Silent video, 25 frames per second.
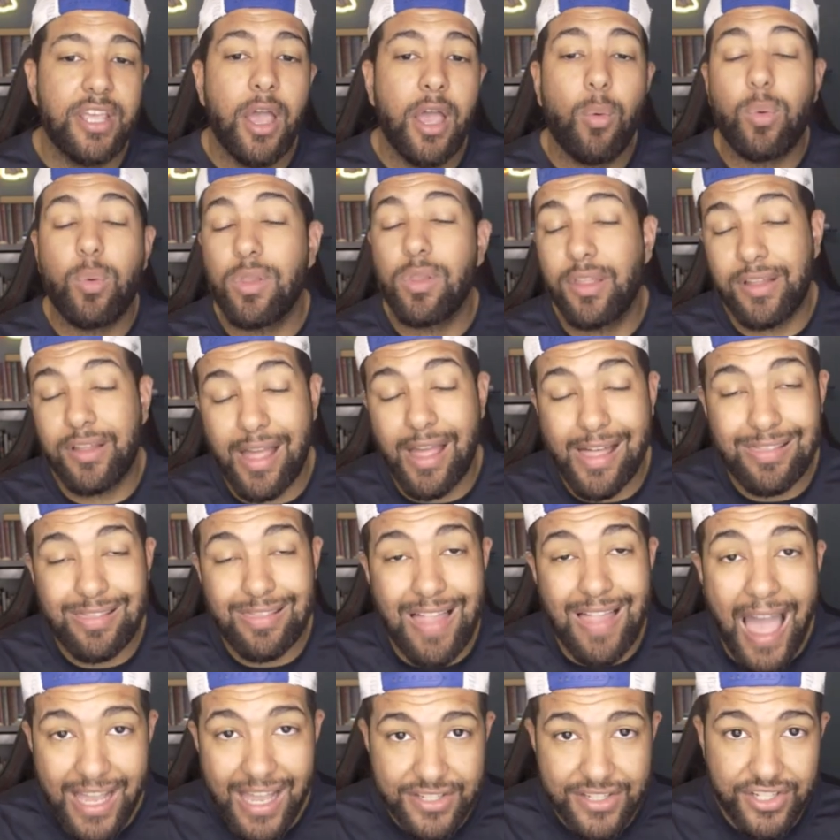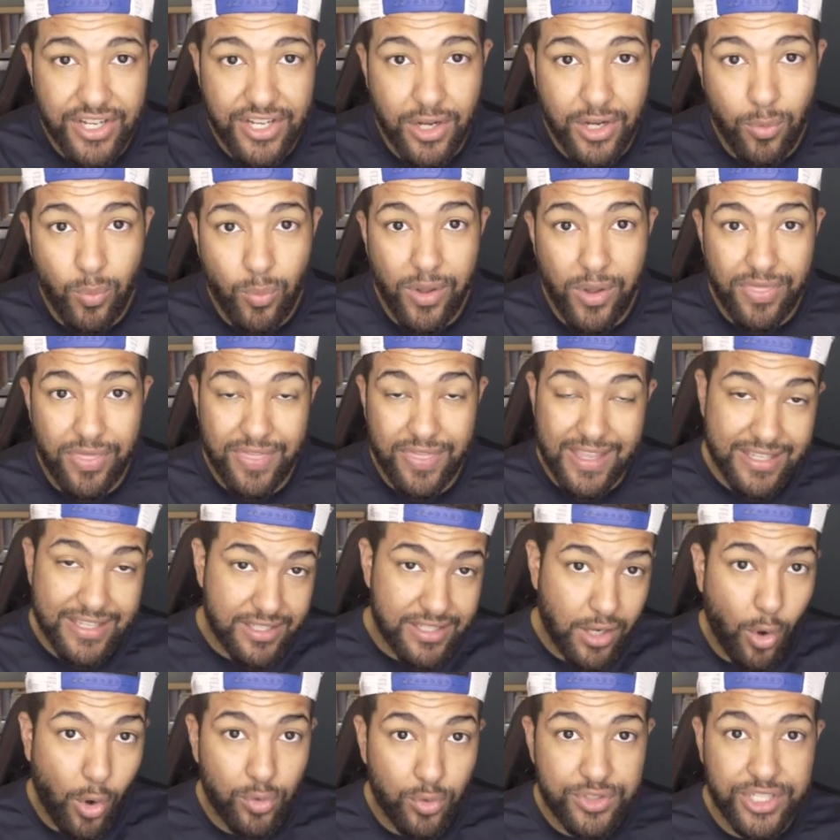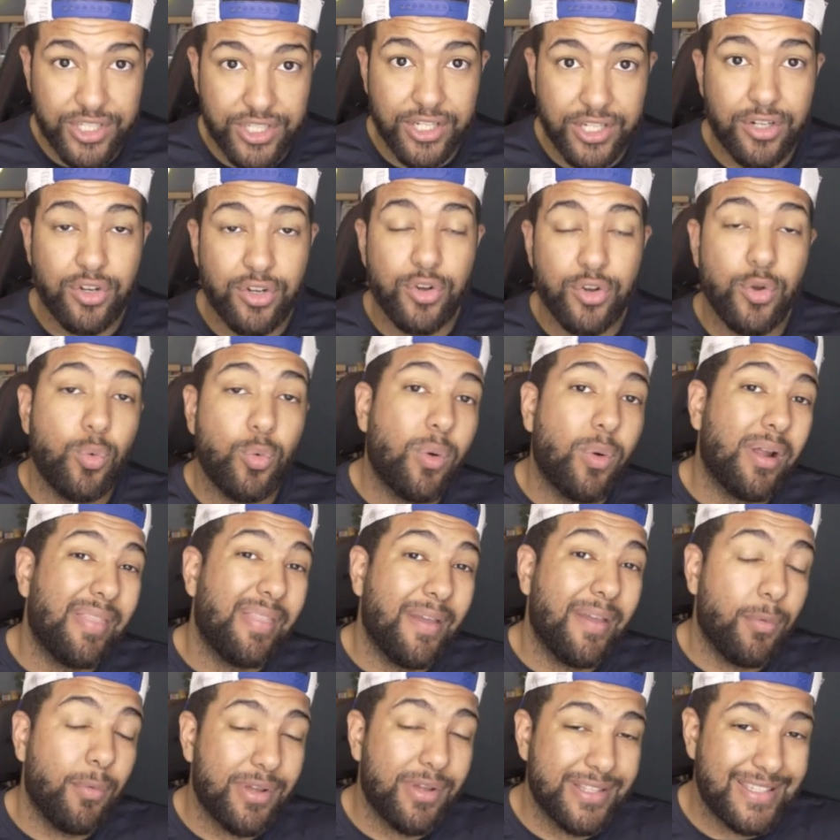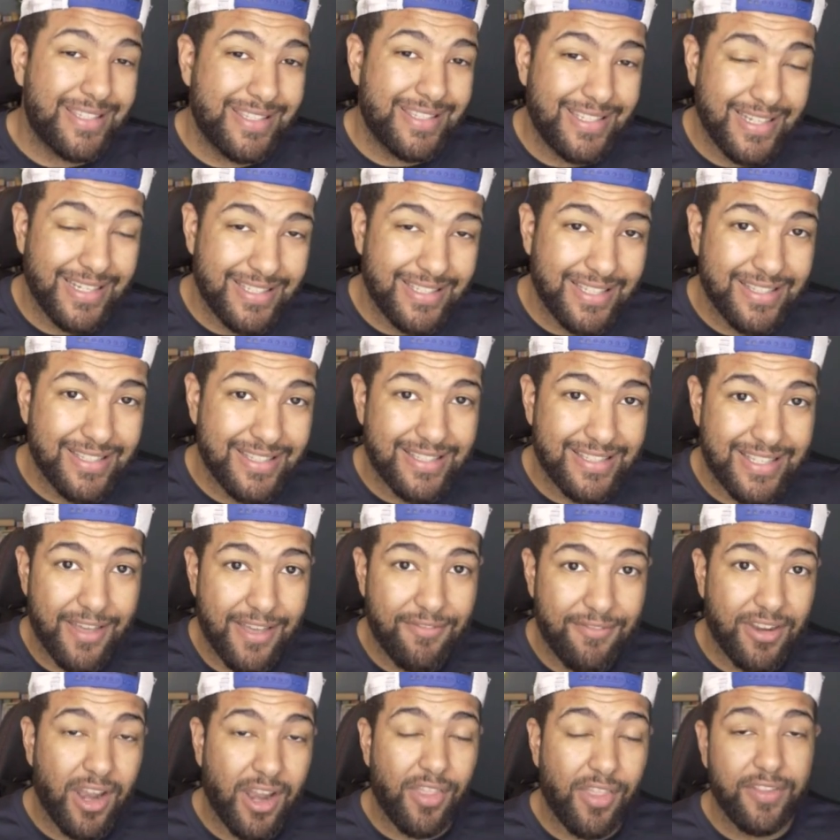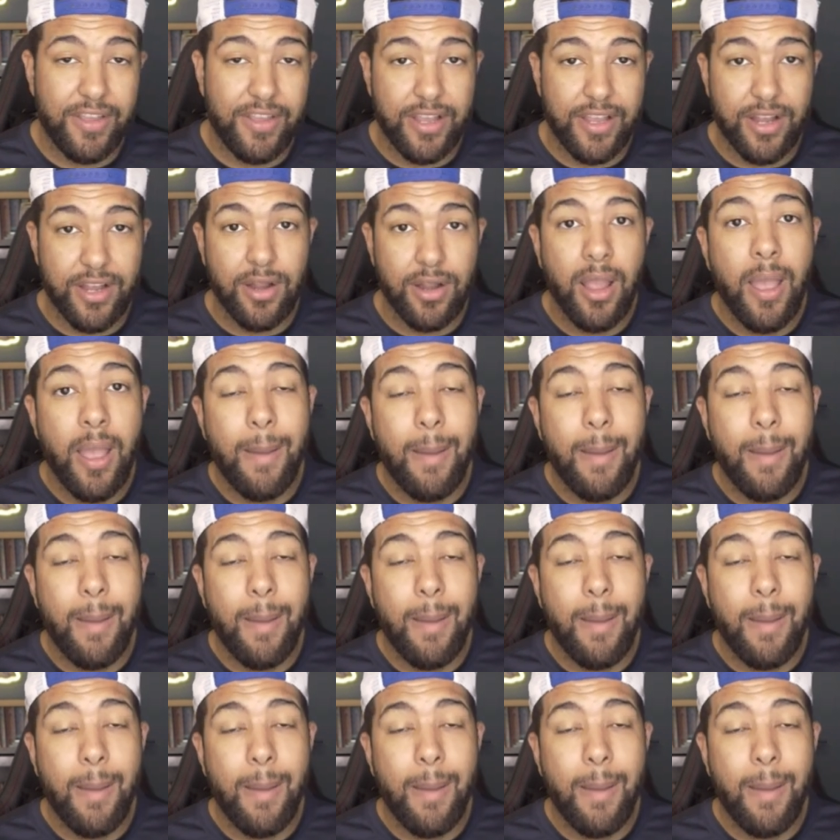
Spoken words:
we're looking at last year with this coaching crew where they went 6-7 on the year,